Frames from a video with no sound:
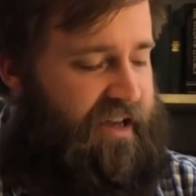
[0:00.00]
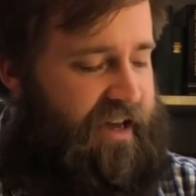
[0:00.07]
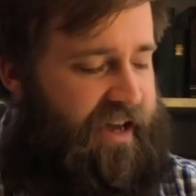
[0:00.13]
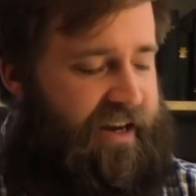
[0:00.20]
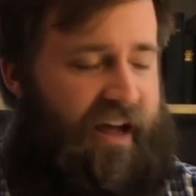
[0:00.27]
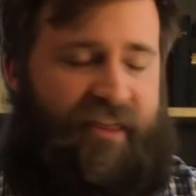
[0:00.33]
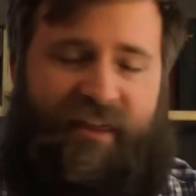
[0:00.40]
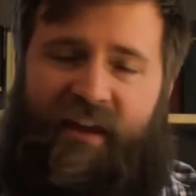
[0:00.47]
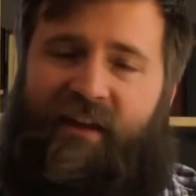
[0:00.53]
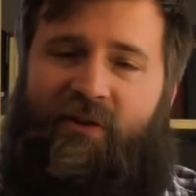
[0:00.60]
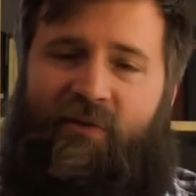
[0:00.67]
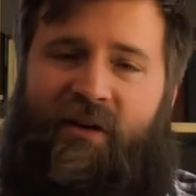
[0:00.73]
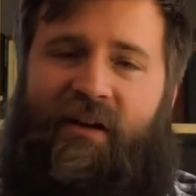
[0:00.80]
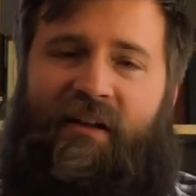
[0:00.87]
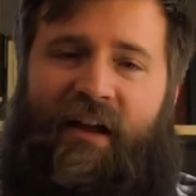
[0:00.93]
And I think it
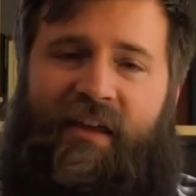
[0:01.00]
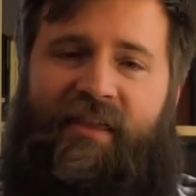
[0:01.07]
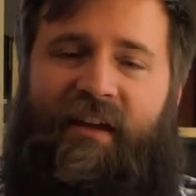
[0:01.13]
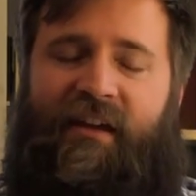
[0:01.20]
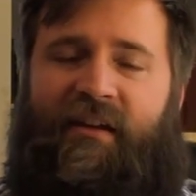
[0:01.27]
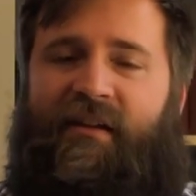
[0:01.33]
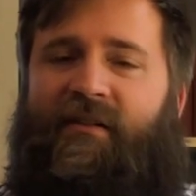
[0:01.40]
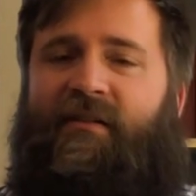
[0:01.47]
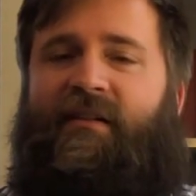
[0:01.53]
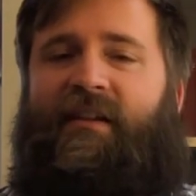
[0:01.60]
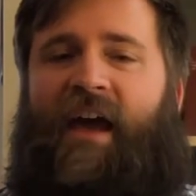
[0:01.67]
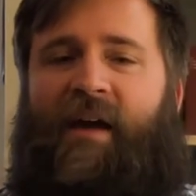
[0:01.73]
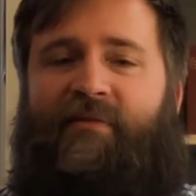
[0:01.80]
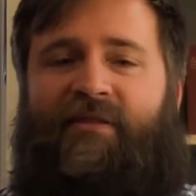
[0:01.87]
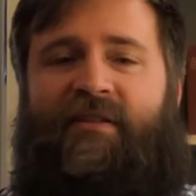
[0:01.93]
will. I think it'll
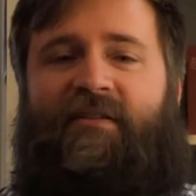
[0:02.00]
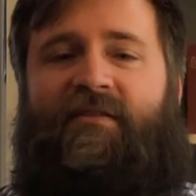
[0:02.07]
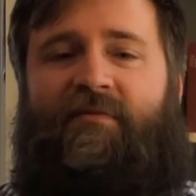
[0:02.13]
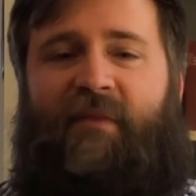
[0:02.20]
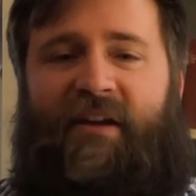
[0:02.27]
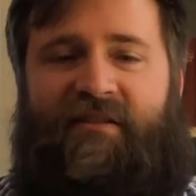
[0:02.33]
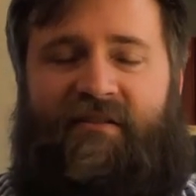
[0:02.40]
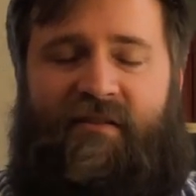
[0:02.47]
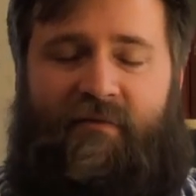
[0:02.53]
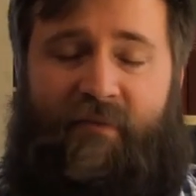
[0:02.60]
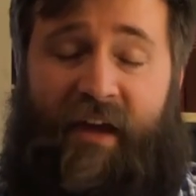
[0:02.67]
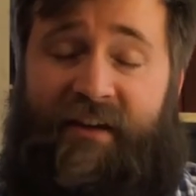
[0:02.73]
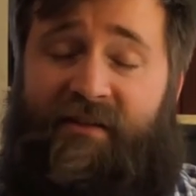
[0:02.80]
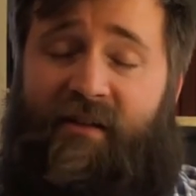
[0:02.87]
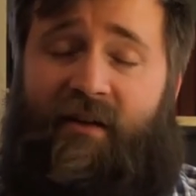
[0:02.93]
absence makes
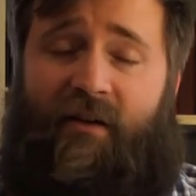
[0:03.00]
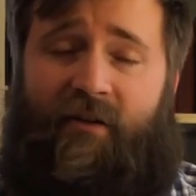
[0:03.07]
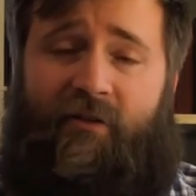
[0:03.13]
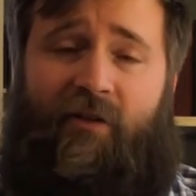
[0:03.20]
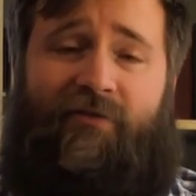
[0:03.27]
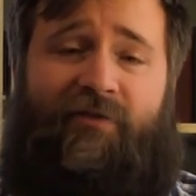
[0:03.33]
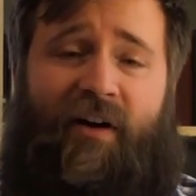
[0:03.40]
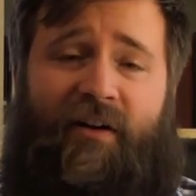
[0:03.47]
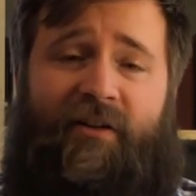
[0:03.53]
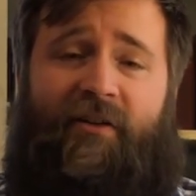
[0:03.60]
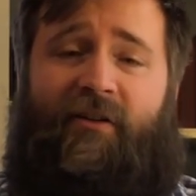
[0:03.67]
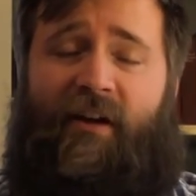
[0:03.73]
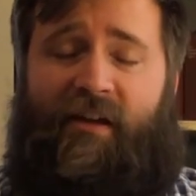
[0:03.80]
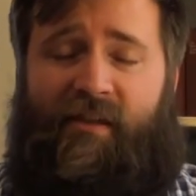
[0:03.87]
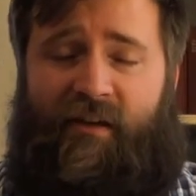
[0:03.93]
the heart grow
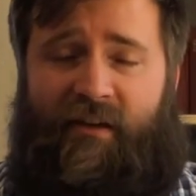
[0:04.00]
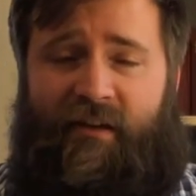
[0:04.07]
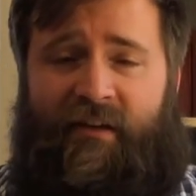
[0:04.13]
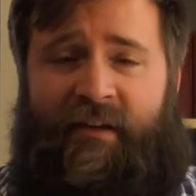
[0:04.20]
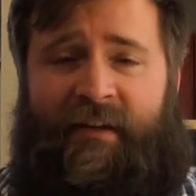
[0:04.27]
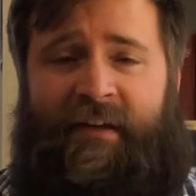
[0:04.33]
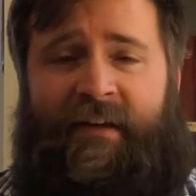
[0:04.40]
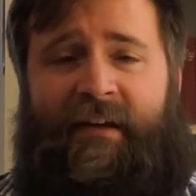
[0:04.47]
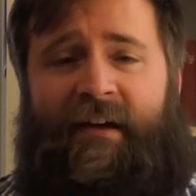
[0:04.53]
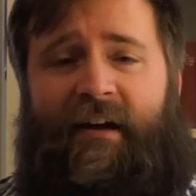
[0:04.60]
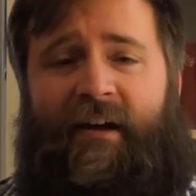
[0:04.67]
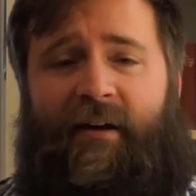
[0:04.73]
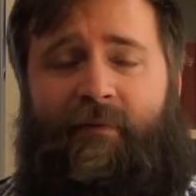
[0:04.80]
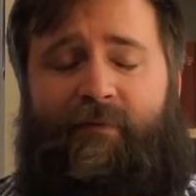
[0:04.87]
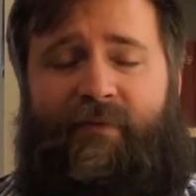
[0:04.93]
fonder. I think
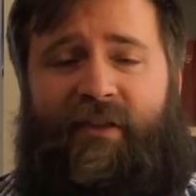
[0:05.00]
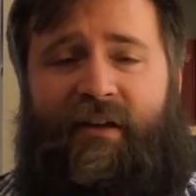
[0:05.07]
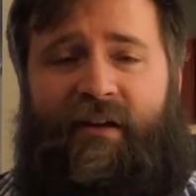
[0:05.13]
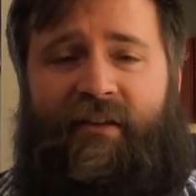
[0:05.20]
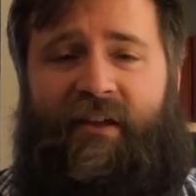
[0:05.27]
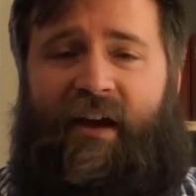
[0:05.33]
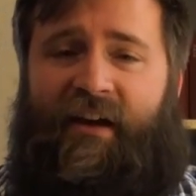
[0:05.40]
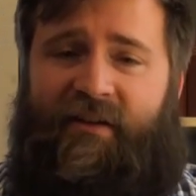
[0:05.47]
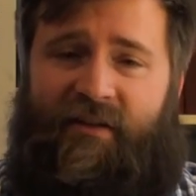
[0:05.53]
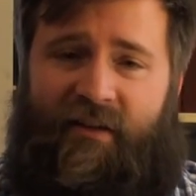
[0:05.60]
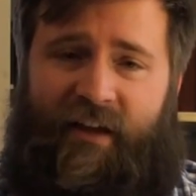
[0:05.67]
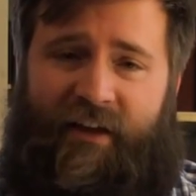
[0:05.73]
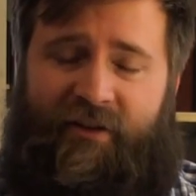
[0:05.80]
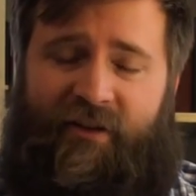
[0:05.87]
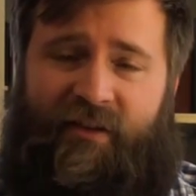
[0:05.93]
the
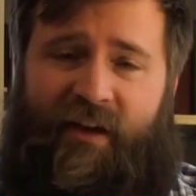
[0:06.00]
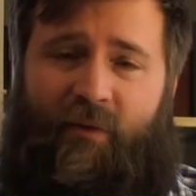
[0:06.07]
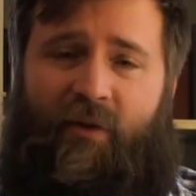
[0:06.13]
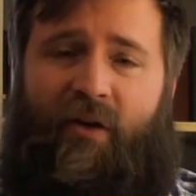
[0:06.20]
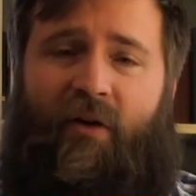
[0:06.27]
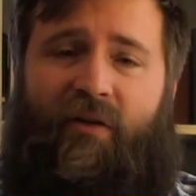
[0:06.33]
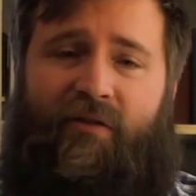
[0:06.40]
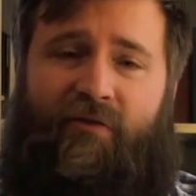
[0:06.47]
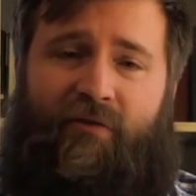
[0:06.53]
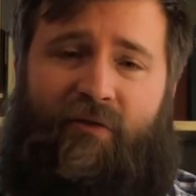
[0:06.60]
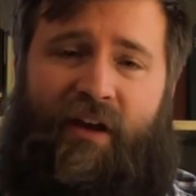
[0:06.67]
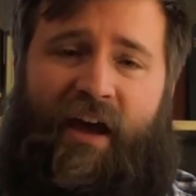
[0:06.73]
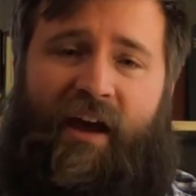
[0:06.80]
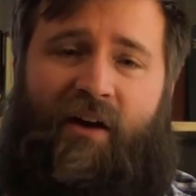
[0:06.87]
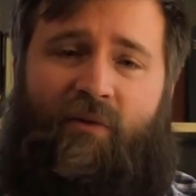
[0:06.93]
isolation that we're going through
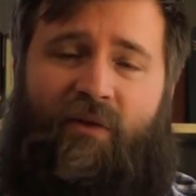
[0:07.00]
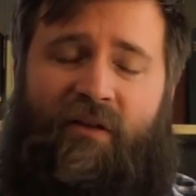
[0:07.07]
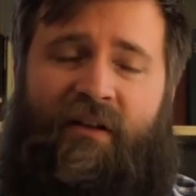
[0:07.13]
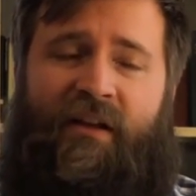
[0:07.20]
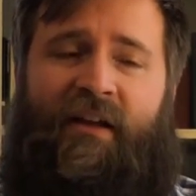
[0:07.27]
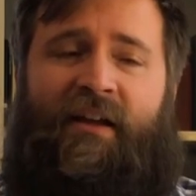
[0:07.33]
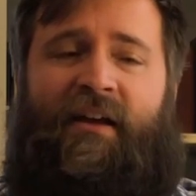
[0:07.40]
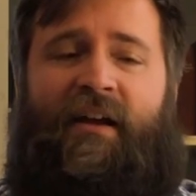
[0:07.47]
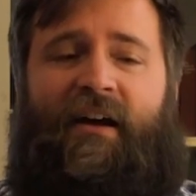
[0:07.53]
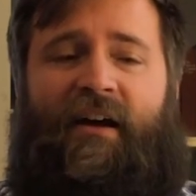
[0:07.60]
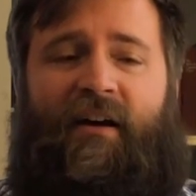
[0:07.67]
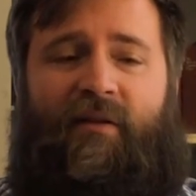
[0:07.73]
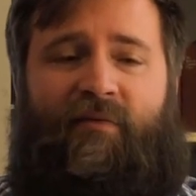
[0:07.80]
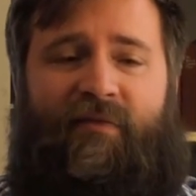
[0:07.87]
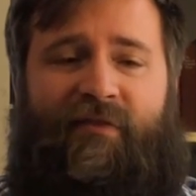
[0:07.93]
now will
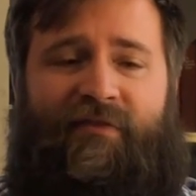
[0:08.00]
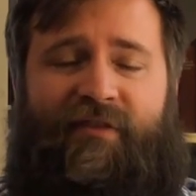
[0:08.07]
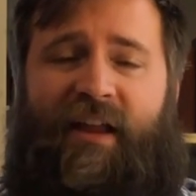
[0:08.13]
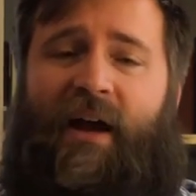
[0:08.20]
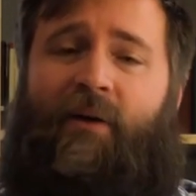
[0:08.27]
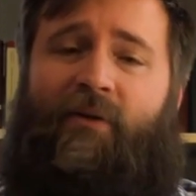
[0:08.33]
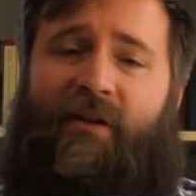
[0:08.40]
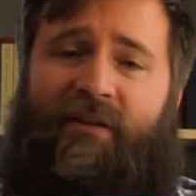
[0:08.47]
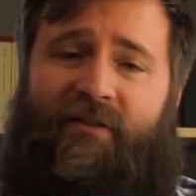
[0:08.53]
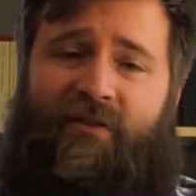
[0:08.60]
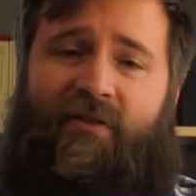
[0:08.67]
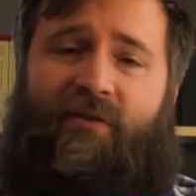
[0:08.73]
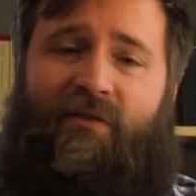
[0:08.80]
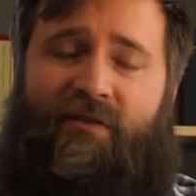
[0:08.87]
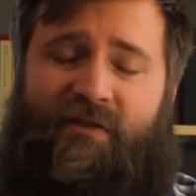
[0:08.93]
flower
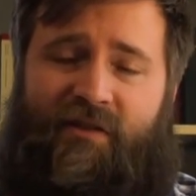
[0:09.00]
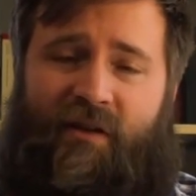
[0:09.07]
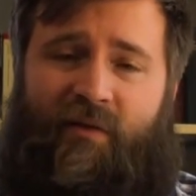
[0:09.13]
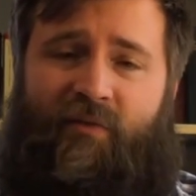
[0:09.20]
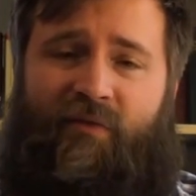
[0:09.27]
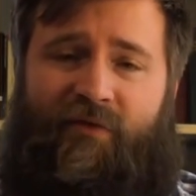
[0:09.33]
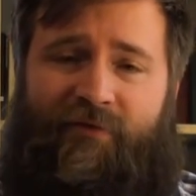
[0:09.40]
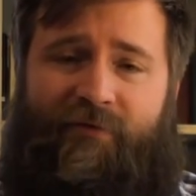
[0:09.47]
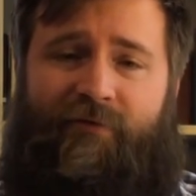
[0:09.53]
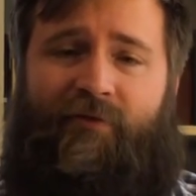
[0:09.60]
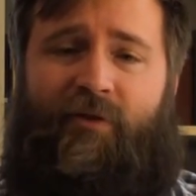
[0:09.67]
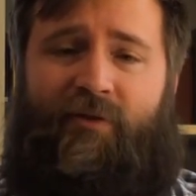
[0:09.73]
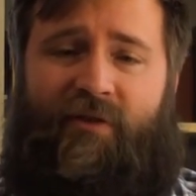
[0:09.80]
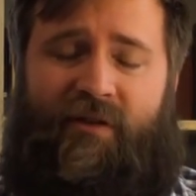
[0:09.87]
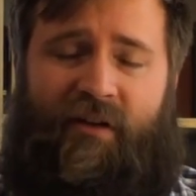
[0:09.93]
into some
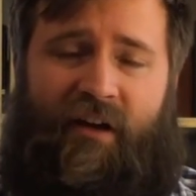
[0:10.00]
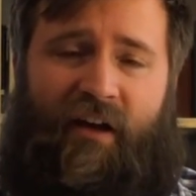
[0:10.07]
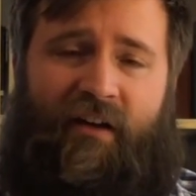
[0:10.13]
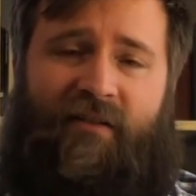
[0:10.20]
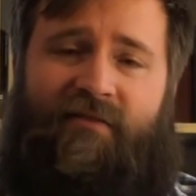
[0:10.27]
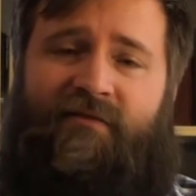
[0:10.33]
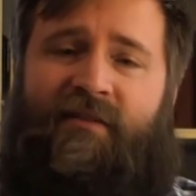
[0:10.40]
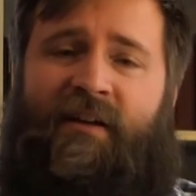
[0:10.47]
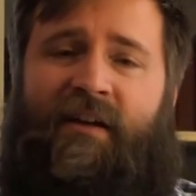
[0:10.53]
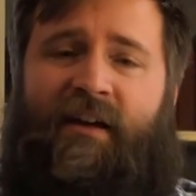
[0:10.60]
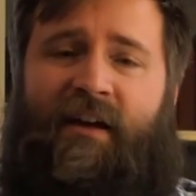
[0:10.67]
fruit of